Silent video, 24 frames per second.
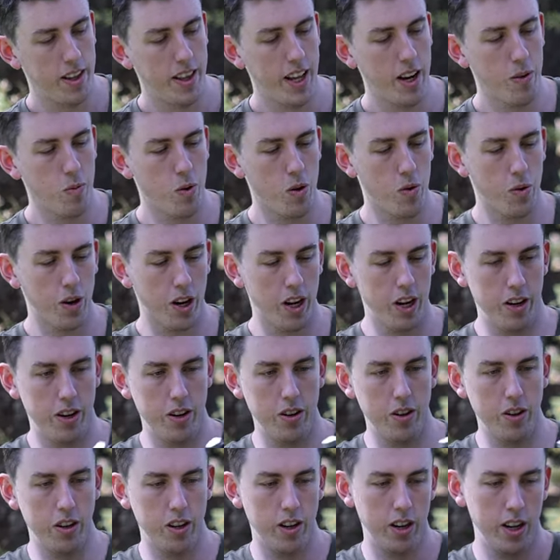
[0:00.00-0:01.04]
Then what we're going
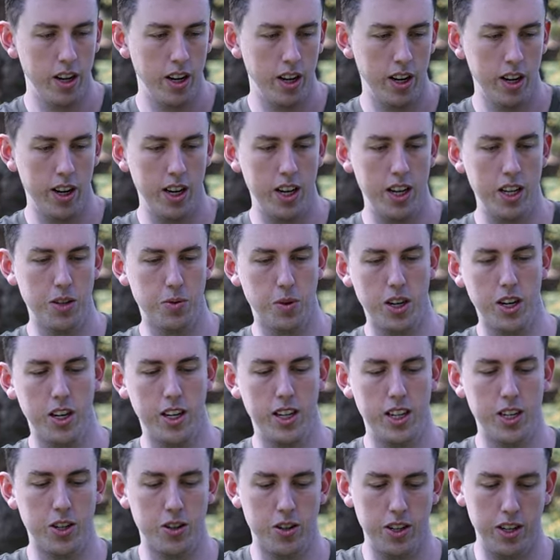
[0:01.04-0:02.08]
to do is we're
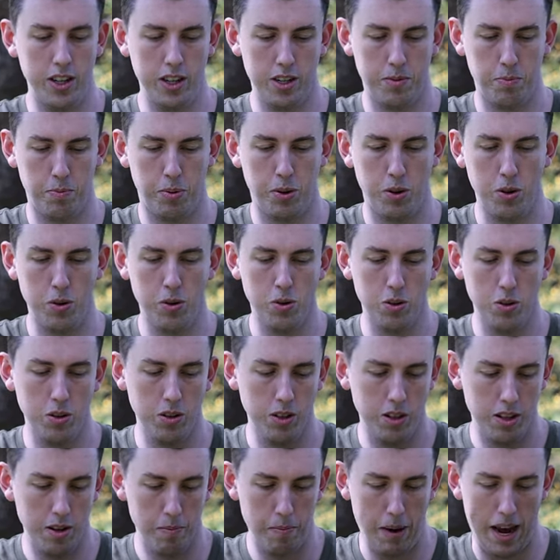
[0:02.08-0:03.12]
going to literally just
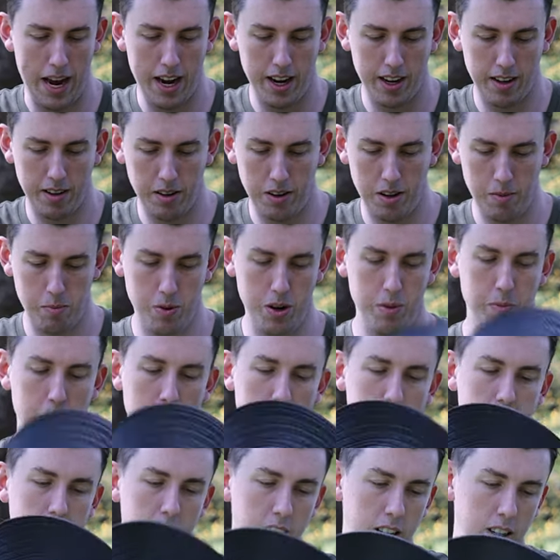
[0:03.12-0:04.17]
pull the back of the brim
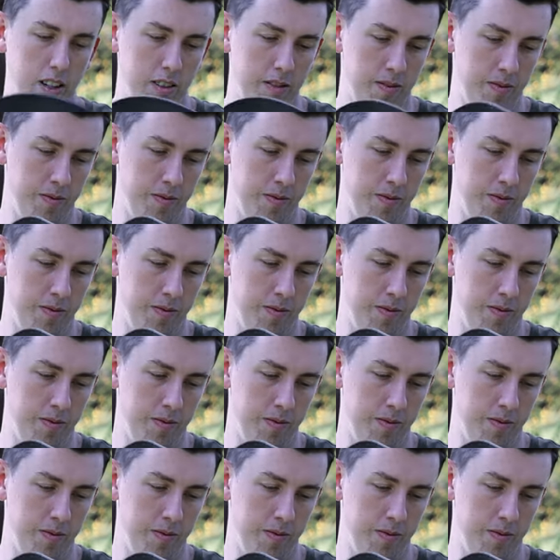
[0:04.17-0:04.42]
over.